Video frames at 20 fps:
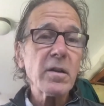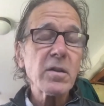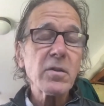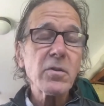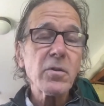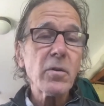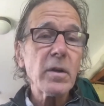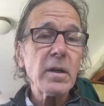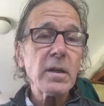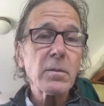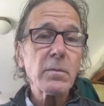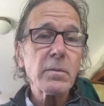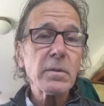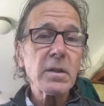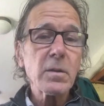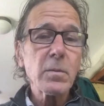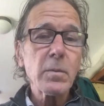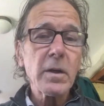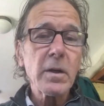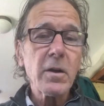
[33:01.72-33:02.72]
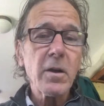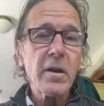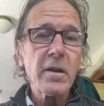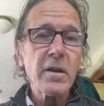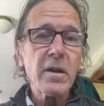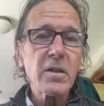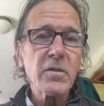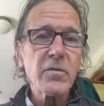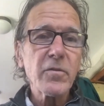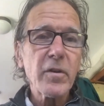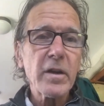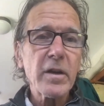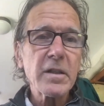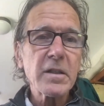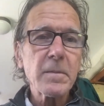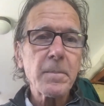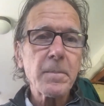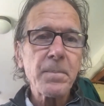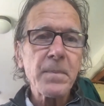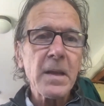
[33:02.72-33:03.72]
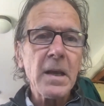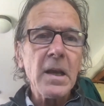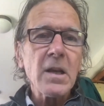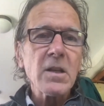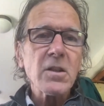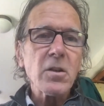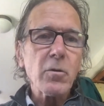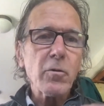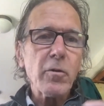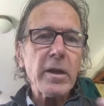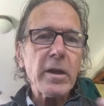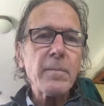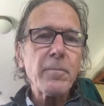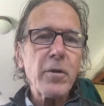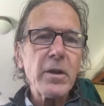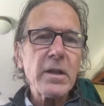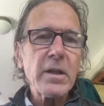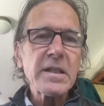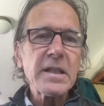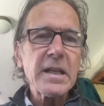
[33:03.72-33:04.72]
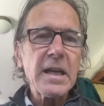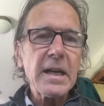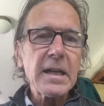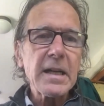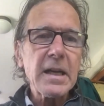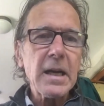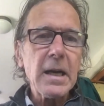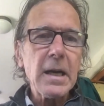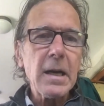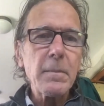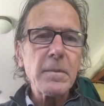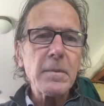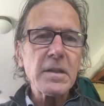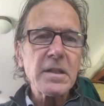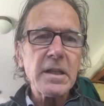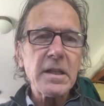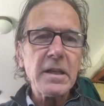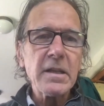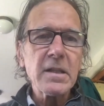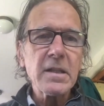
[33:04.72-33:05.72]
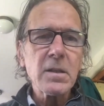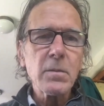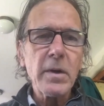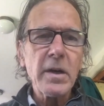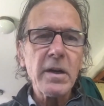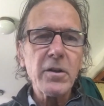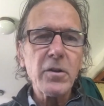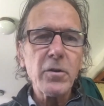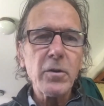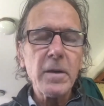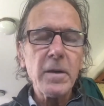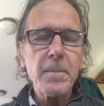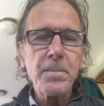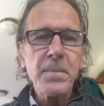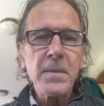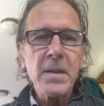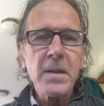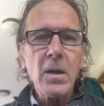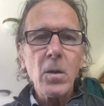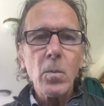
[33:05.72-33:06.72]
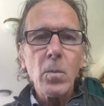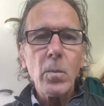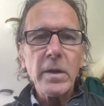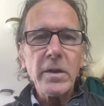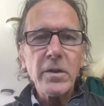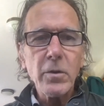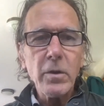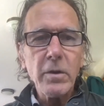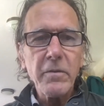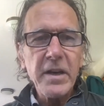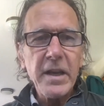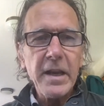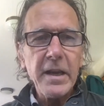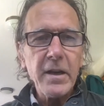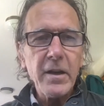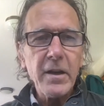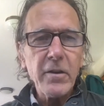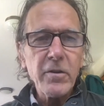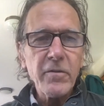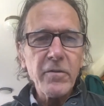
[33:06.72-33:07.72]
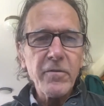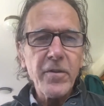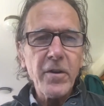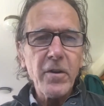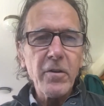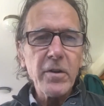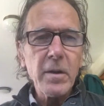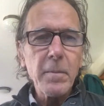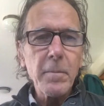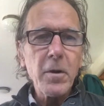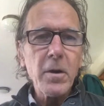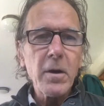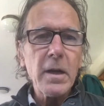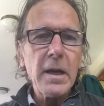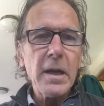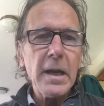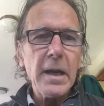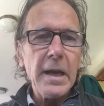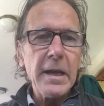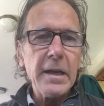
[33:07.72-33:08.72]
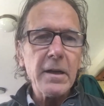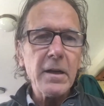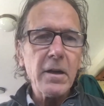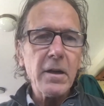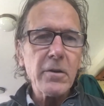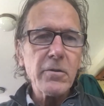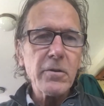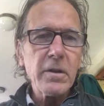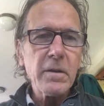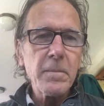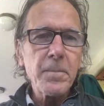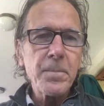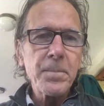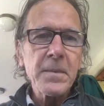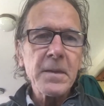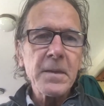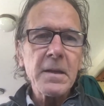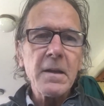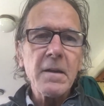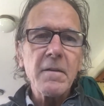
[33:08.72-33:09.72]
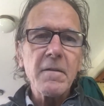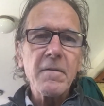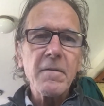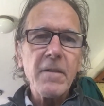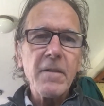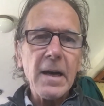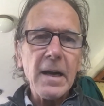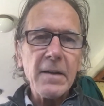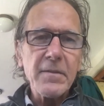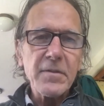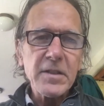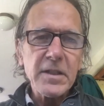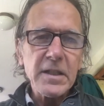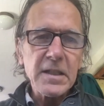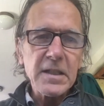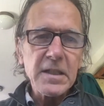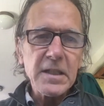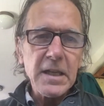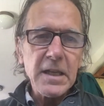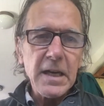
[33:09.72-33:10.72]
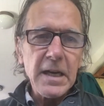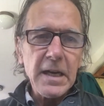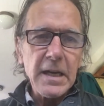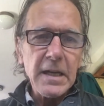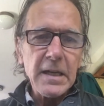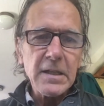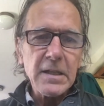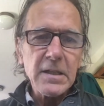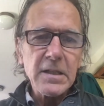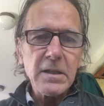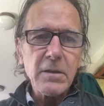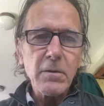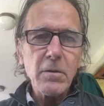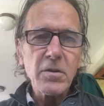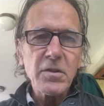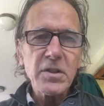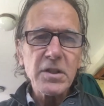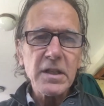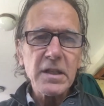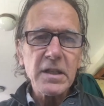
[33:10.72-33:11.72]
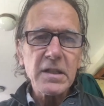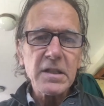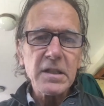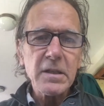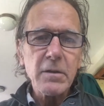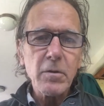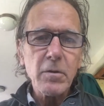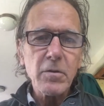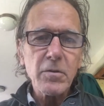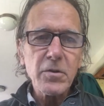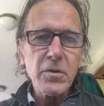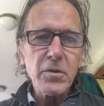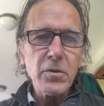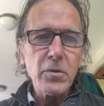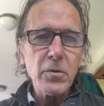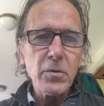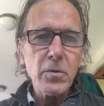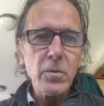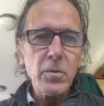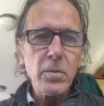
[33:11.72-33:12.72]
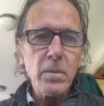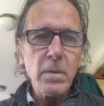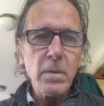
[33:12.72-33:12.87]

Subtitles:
stories, which is what garden does for us. So greenprints.com is the easiest way to do it. We do have an 800 phone number, 800-569-0602,